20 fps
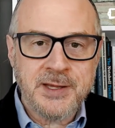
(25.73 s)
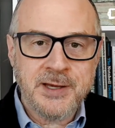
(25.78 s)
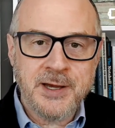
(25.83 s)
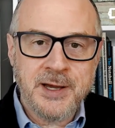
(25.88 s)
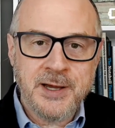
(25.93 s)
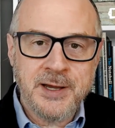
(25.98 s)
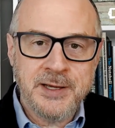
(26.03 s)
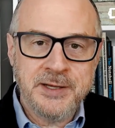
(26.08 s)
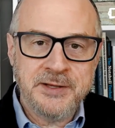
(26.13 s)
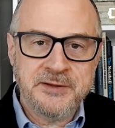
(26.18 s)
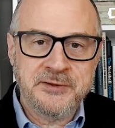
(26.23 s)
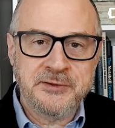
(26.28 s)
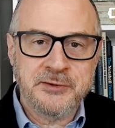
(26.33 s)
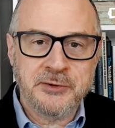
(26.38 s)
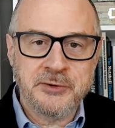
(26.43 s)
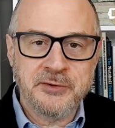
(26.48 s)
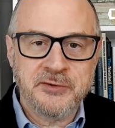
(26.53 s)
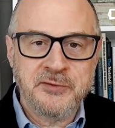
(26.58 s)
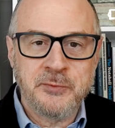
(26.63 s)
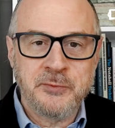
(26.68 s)
It
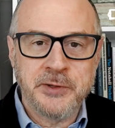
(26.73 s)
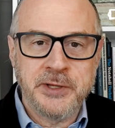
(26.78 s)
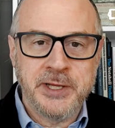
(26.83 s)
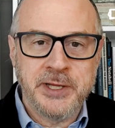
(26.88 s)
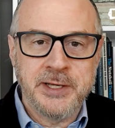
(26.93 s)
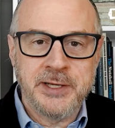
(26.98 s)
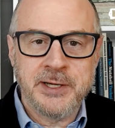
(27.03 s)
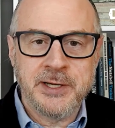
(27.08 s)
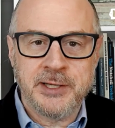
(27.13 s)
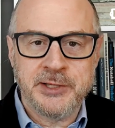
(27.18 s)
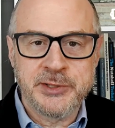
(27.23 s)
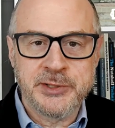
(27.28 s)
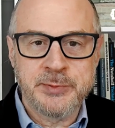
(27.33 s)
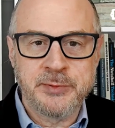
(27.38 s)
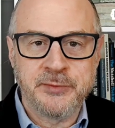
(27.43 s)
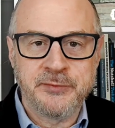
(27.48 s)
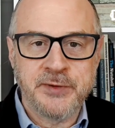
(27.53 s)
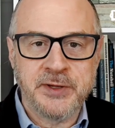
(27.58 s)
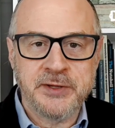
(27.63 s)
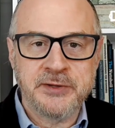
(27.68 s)
starts with a college
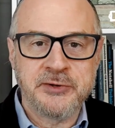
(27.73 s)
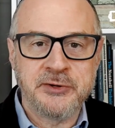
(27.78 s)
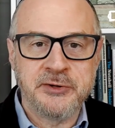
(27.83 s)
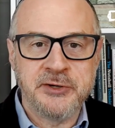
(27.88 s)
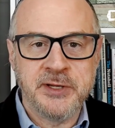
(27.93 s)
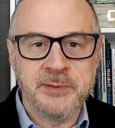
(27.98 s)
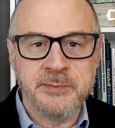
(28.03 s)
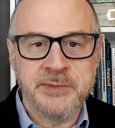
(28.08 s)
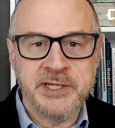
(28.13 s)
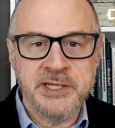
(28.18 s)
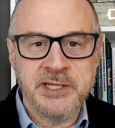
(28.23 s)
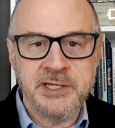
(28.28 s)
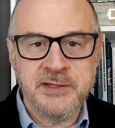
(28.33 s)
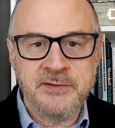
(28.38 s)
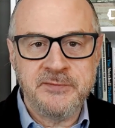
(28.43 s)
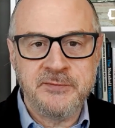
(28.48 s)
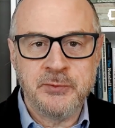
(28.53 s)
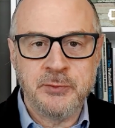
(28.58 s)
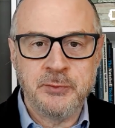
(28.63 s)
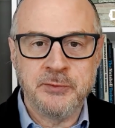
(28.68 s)
professor named
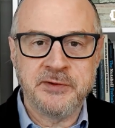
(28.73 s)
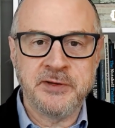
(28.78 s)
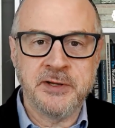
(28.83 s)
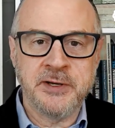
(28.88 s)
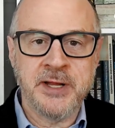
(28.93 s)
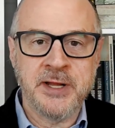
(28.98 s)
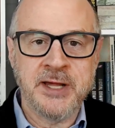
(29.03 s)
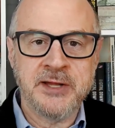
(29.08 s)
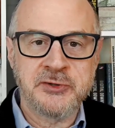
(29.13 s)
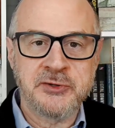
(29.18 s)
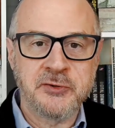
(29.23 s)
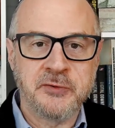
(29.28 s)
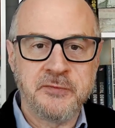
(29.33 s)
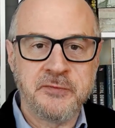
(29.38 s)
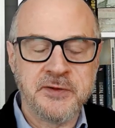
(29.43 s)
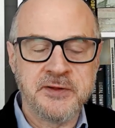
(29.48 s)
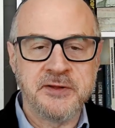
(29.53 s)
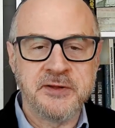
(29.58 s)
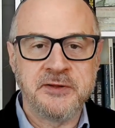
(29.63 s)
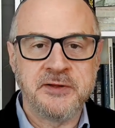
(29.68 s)
Eve, who's an
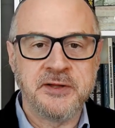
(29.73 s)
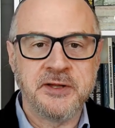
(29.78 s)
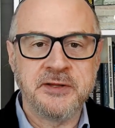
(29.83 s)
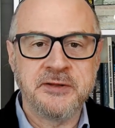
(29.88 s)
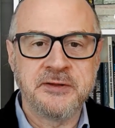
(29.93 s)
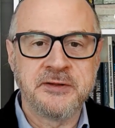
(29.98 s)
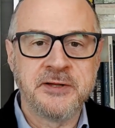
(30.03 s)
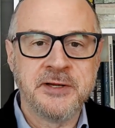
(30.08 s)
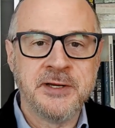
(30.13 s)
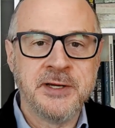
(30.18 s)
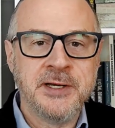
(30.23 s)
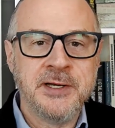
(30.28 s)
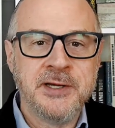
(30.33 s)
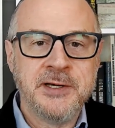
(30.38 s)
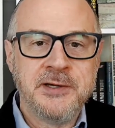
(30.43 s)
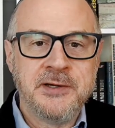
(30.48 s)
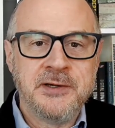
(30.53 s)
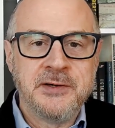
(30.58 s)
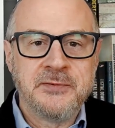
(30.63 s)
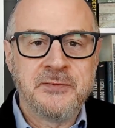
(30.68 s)
astrophysicist,
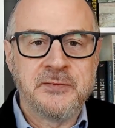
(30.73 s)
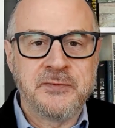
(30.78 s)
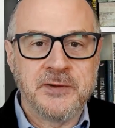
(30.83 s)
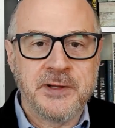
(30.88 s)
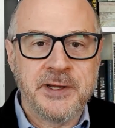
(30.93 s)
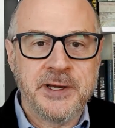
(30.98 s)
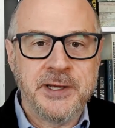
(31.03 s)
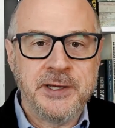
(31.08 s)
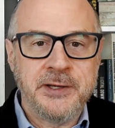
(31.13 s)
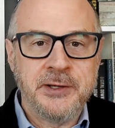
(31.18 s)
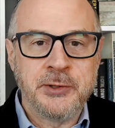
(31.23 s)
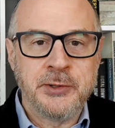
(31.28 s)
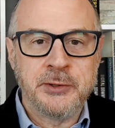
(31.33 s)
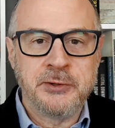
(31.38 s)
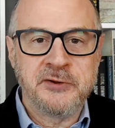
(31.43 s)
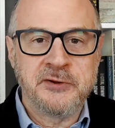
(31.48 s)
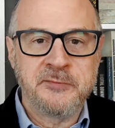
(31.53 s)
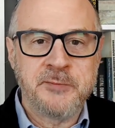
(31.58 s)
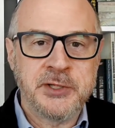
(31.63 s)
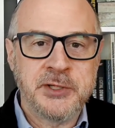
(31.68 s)
flying
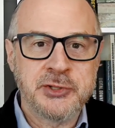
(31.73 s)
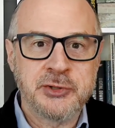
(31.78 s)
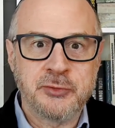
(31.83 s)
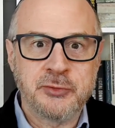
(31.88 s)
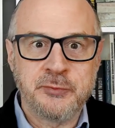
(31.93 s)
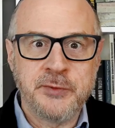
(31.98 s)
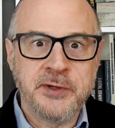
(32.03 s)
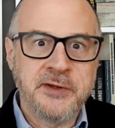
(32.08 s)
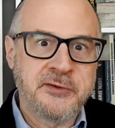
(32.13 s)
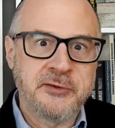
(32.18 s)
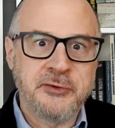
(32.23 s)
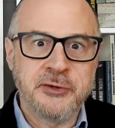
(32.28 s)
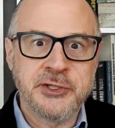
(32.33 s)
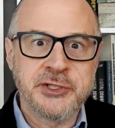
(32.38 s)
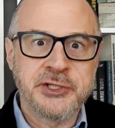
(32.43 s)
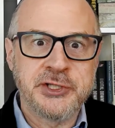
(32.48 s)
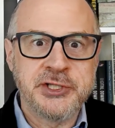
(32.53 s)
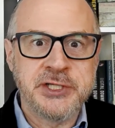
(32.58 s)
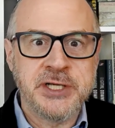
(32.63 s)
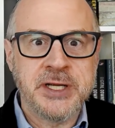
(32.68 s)
her special
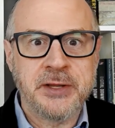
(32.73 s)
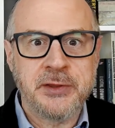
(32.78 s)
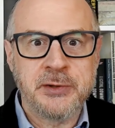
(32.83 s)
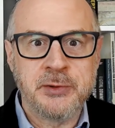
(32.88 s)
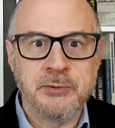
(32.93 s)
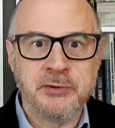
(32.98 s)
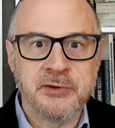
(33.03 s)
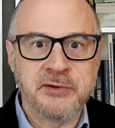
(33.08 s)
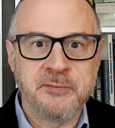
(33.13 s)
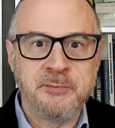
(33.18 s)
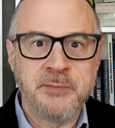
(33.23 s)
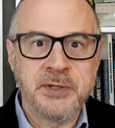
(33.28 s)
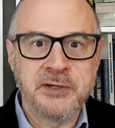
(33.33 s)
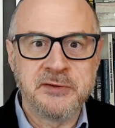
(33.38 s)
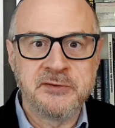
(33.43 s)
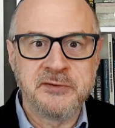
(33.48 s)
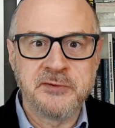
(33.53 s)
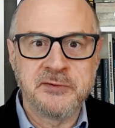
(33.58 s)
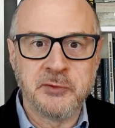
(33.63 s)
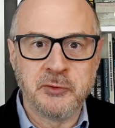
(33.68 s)
research jet through a big
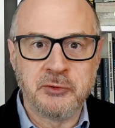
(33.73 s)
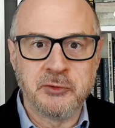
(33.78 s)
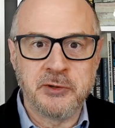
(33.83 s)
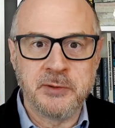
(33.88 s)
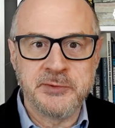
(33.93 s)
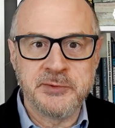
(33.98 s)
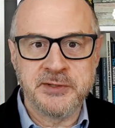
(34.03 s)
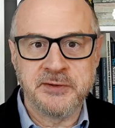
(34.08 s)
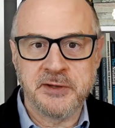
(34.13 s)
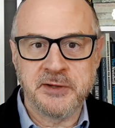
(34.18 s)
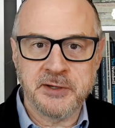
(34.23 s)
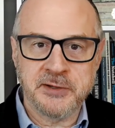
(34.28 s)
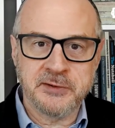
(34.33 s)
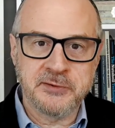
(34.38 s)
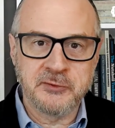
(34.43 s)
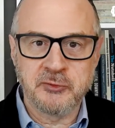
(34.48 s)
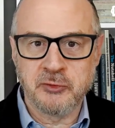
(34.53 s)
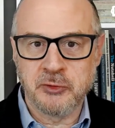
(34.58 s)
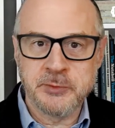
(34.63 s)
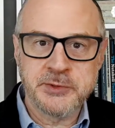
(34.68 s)
storm. She's like a
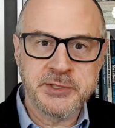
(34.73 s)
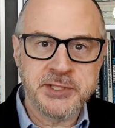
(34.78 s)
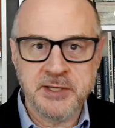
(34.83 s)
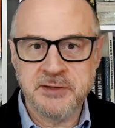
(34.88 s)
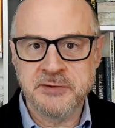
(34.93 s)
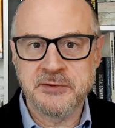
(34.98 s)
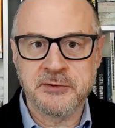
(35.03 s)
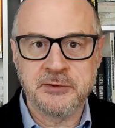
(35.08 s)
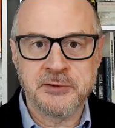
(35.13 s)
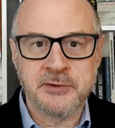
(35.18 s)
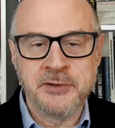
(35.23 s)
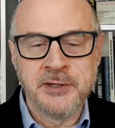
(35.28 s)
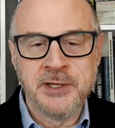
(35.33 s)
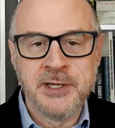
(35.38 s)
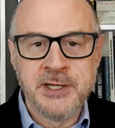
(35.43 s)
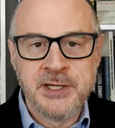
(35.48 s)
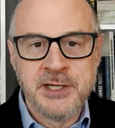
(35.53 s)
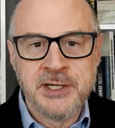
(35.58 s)
storm chaser.